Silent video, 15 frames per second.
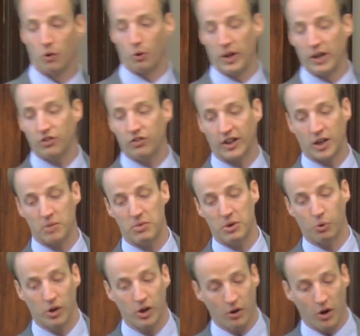list that could
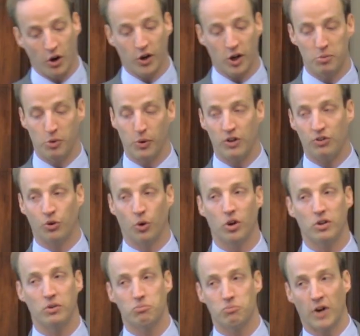be really long, could be really
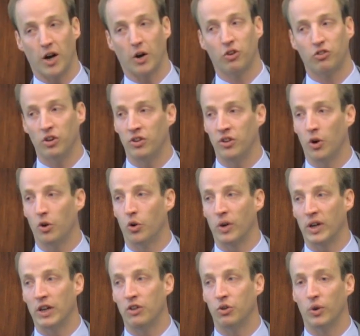short. Congress didn't know
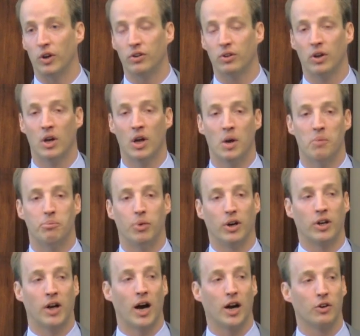going into it,
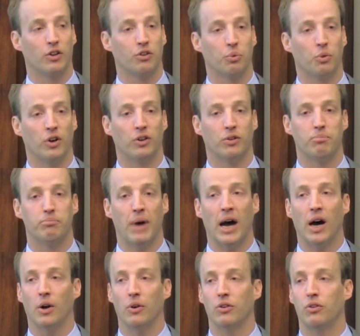but Congress was
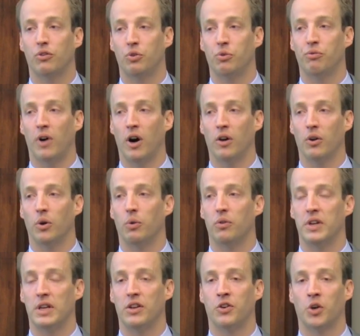bound to follow
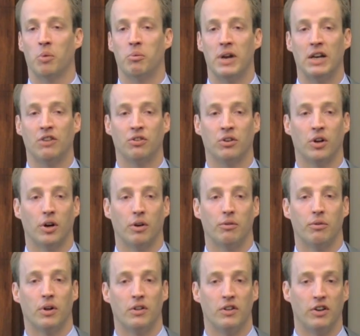the determination
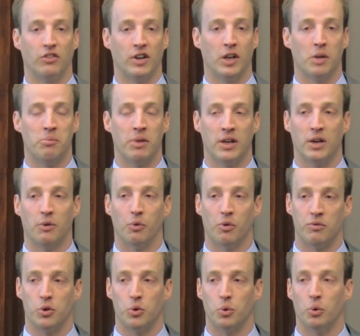of this independent
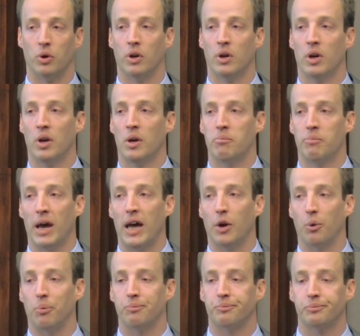review
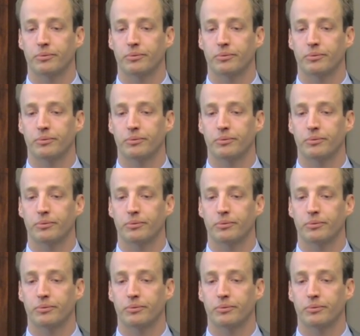panel.